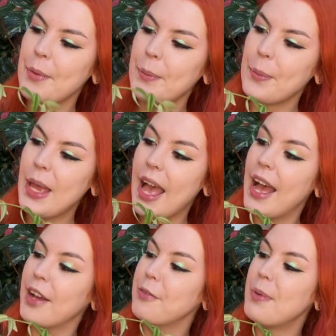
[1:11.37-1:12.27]
we
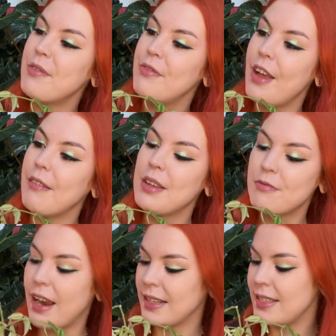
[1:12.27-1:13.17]
have my very
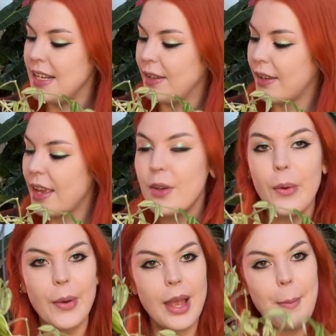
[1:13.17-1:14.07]
ratty looking
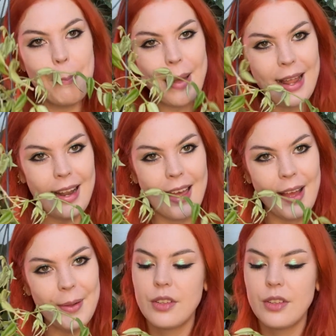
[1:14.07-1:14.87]
Hoya Bella.